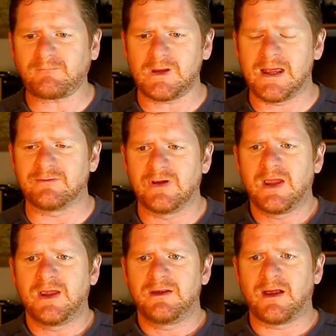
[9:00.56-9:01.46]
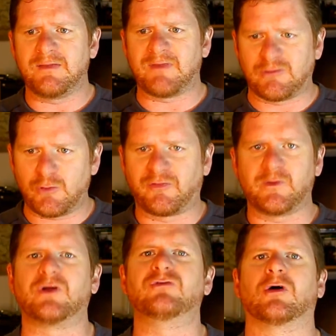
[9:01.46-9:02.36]
and they do a
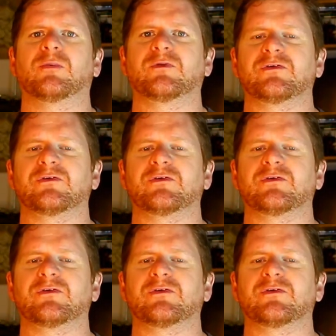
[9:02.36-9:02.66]
very good job of